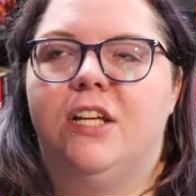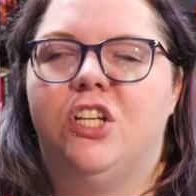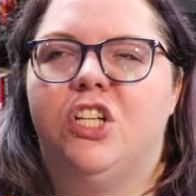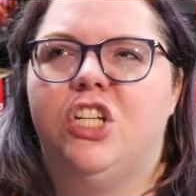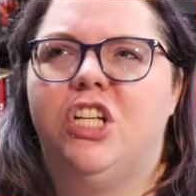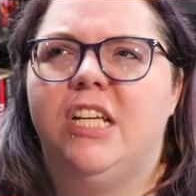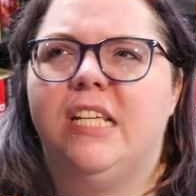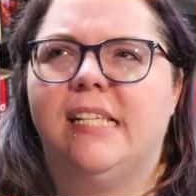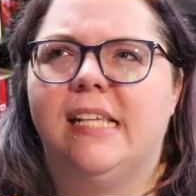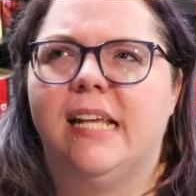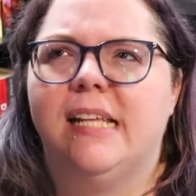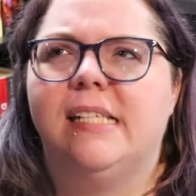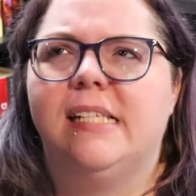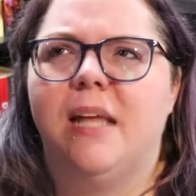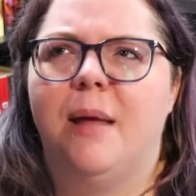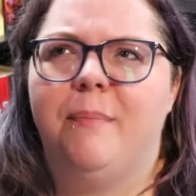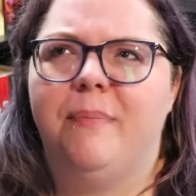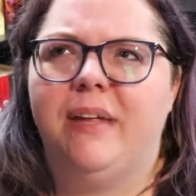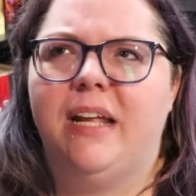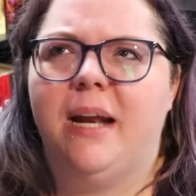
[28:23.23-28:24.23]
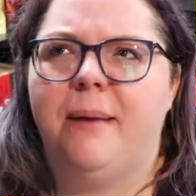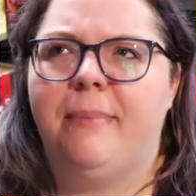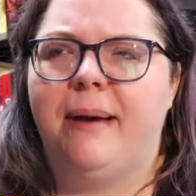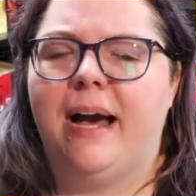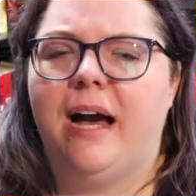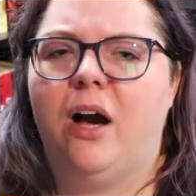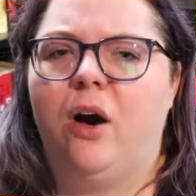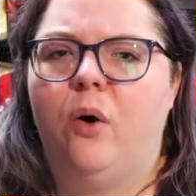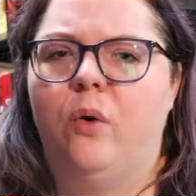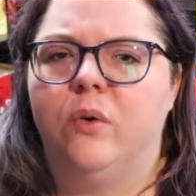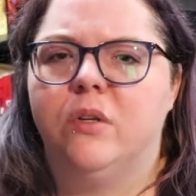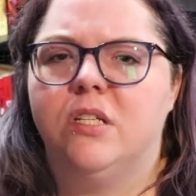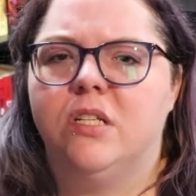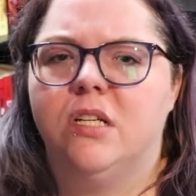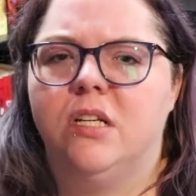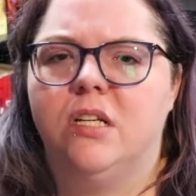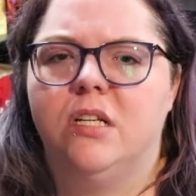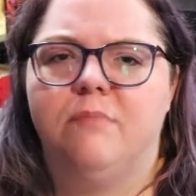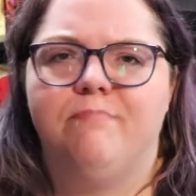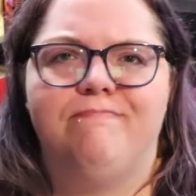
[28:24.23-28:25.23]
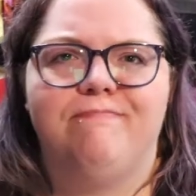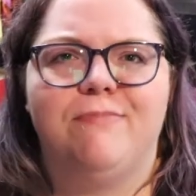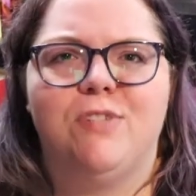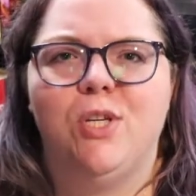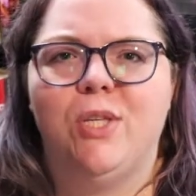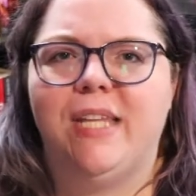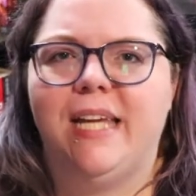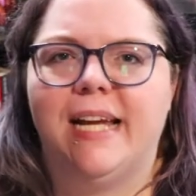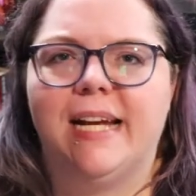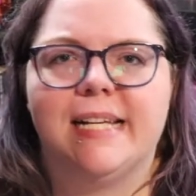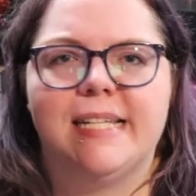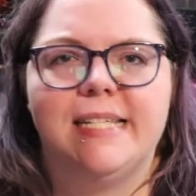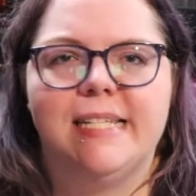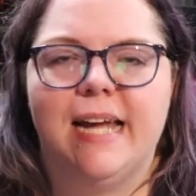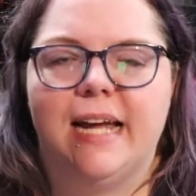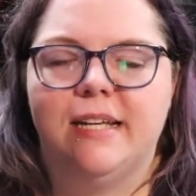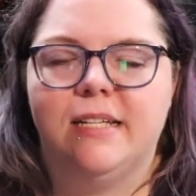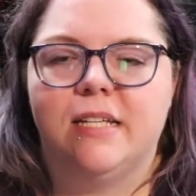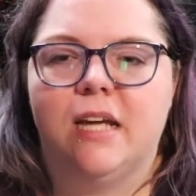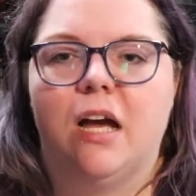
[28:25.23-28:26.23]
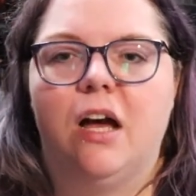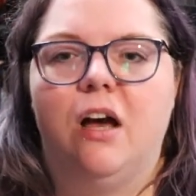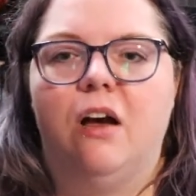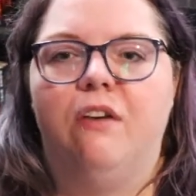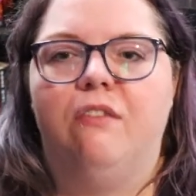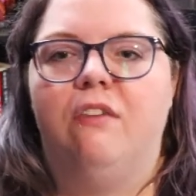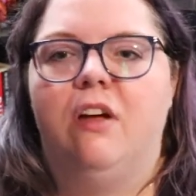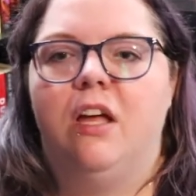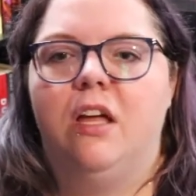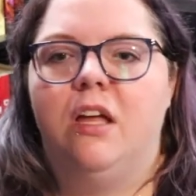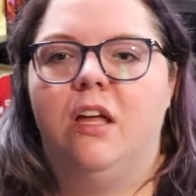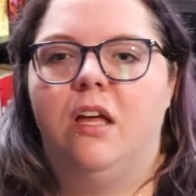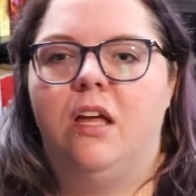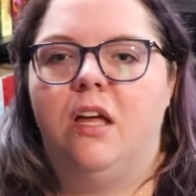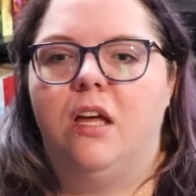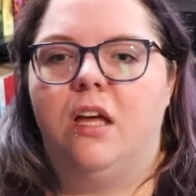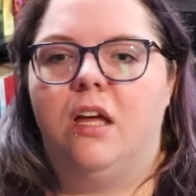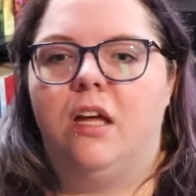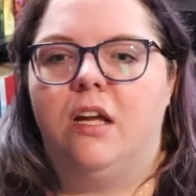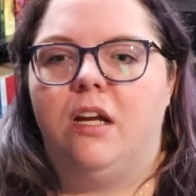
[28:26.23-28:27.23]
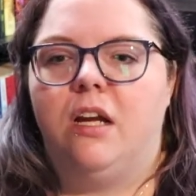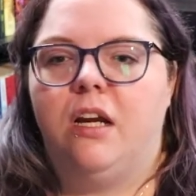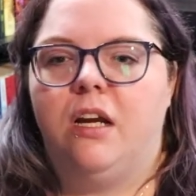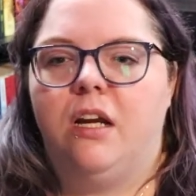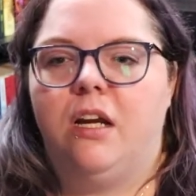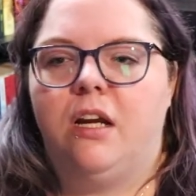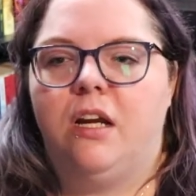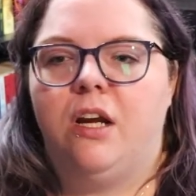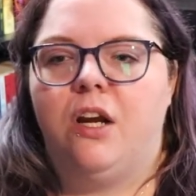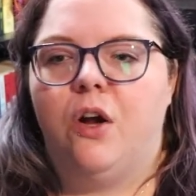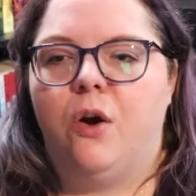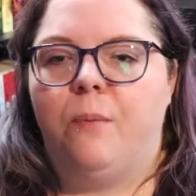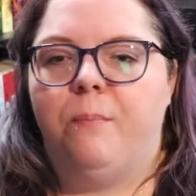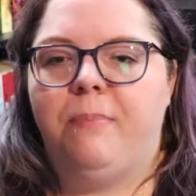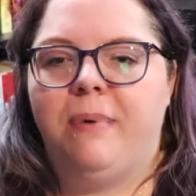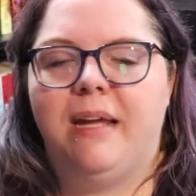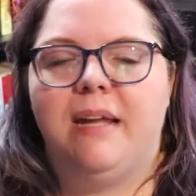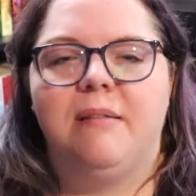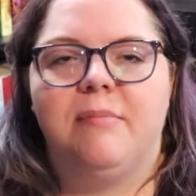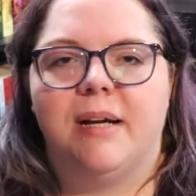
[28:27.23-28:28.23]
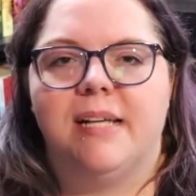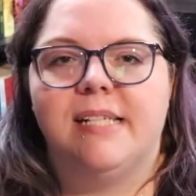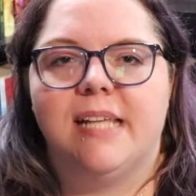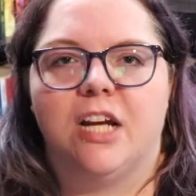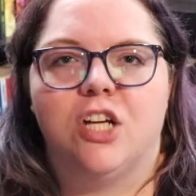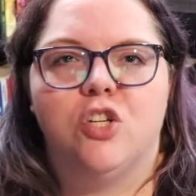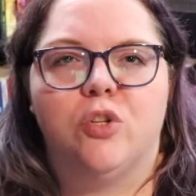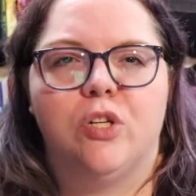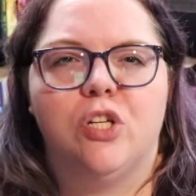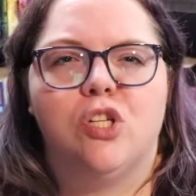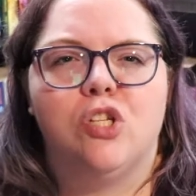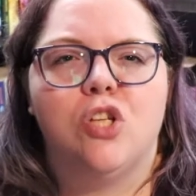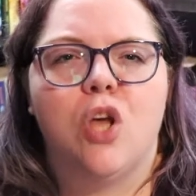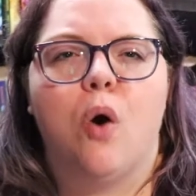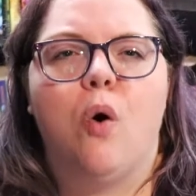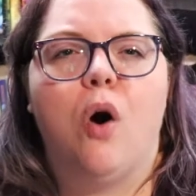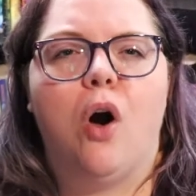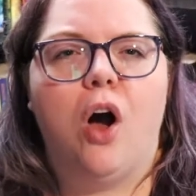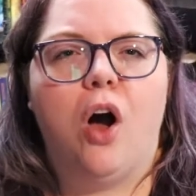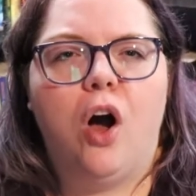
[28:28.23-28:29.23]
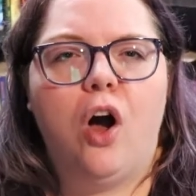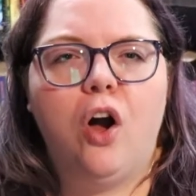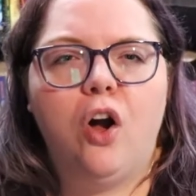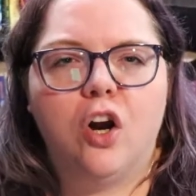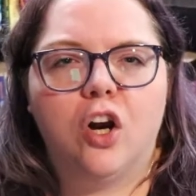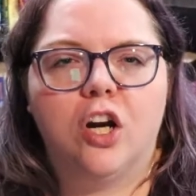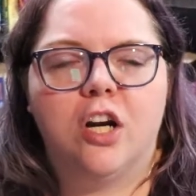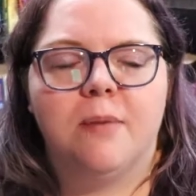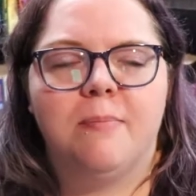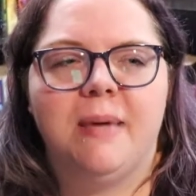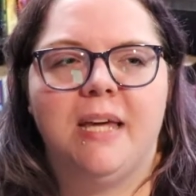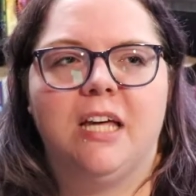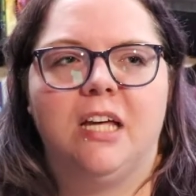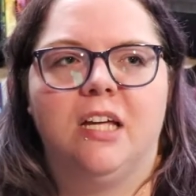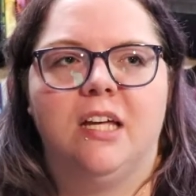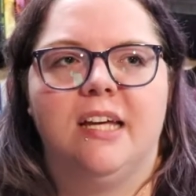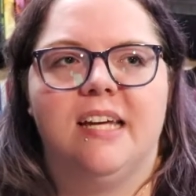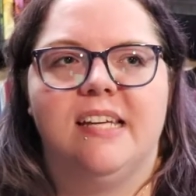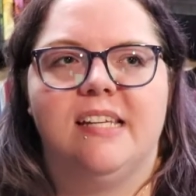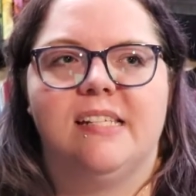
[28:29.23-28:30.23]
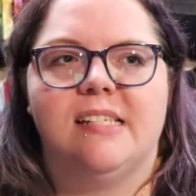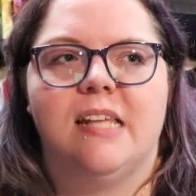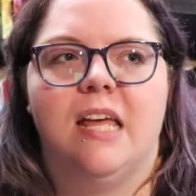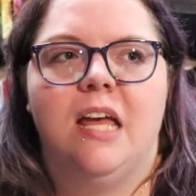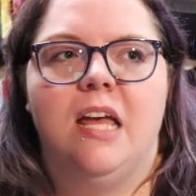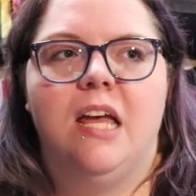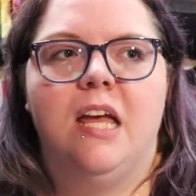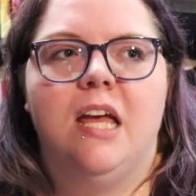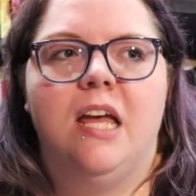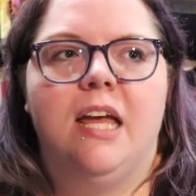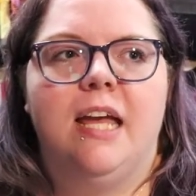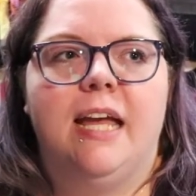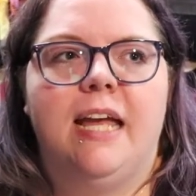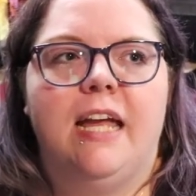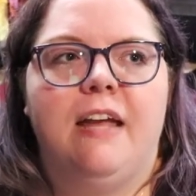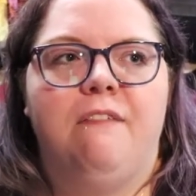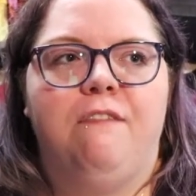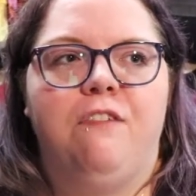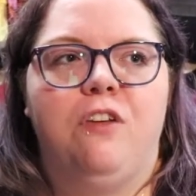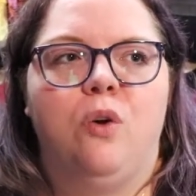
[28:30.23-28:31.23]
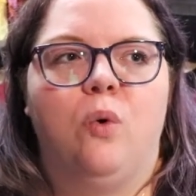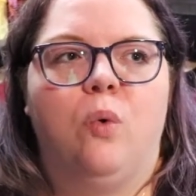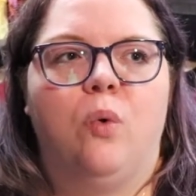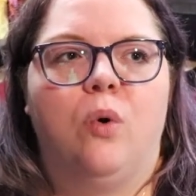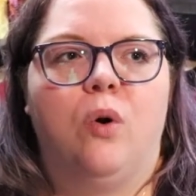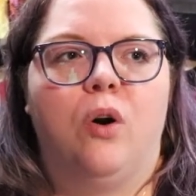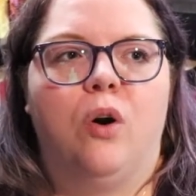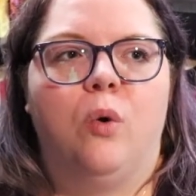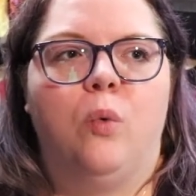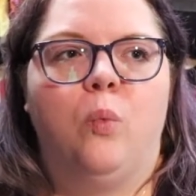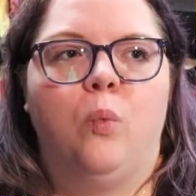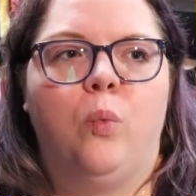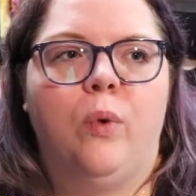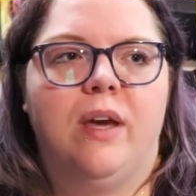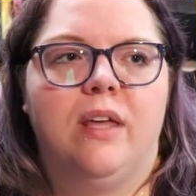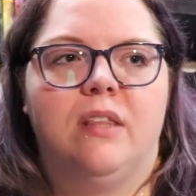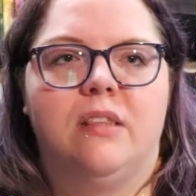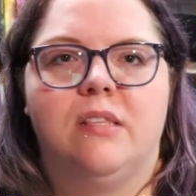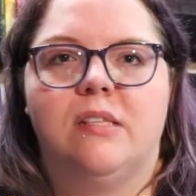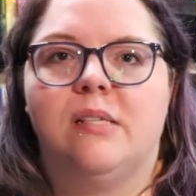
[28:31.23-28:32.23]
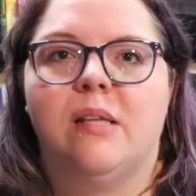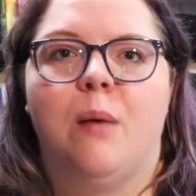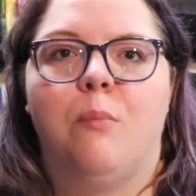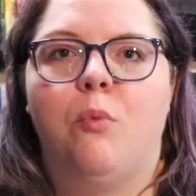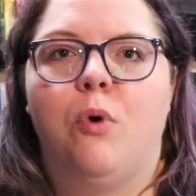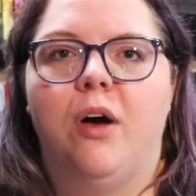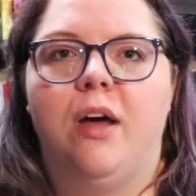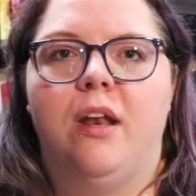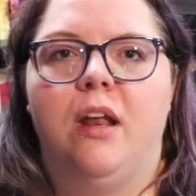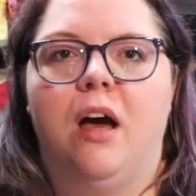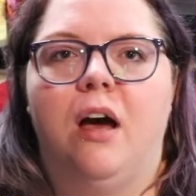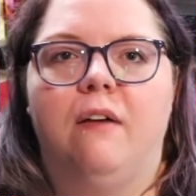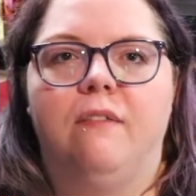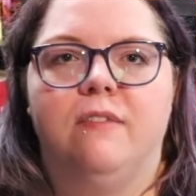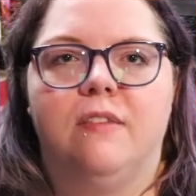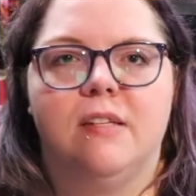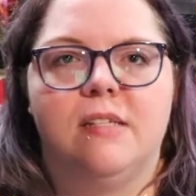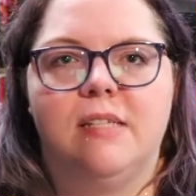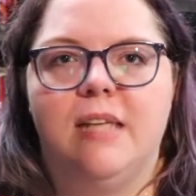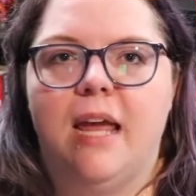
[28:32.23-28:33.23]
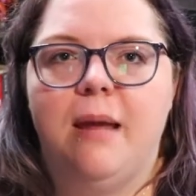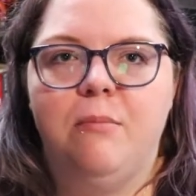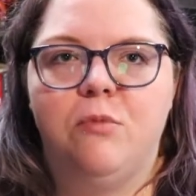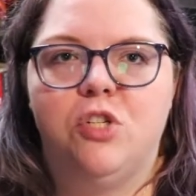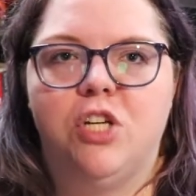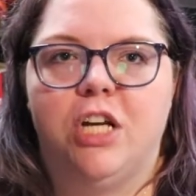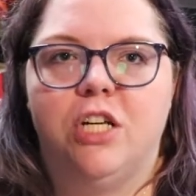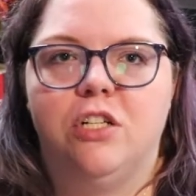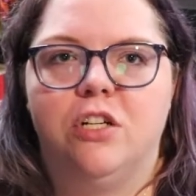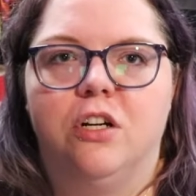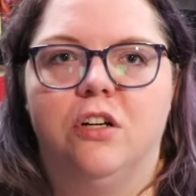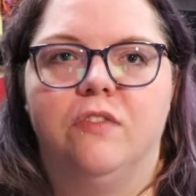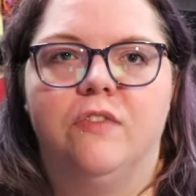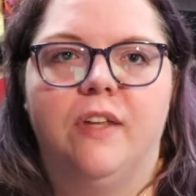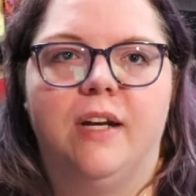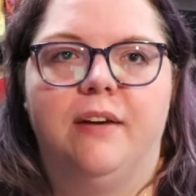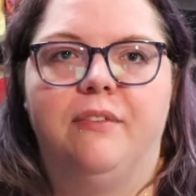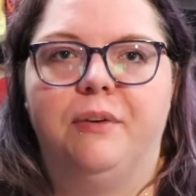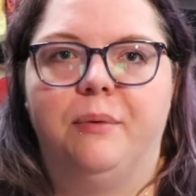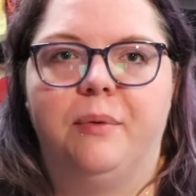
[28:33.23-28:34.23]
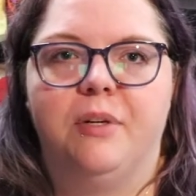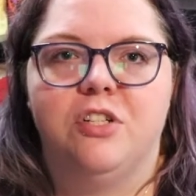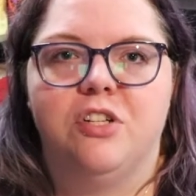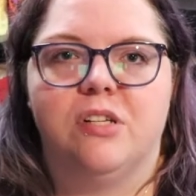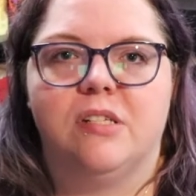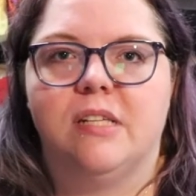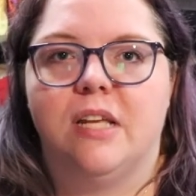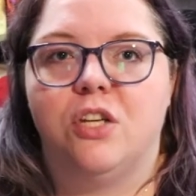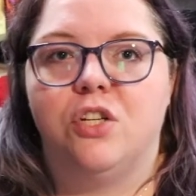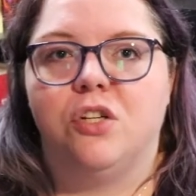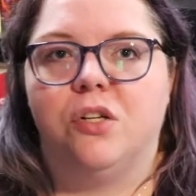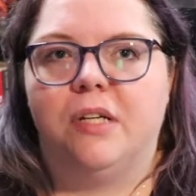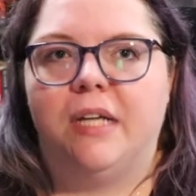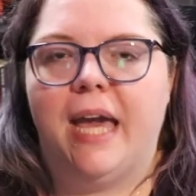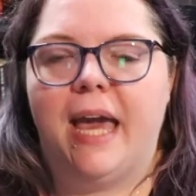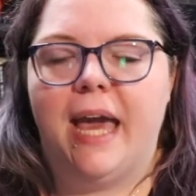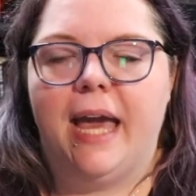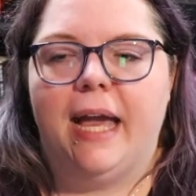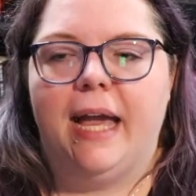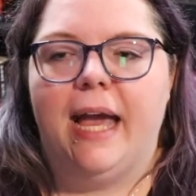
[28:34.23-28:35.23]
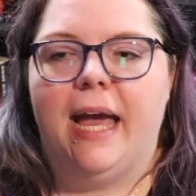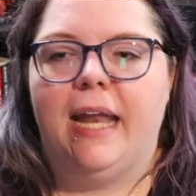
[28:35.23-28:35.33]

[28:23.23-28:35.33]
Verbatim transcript: she says something about to the extent of you know, being bisexual is so hard because if you're with someone of the same gender, then everyone just says you're gay.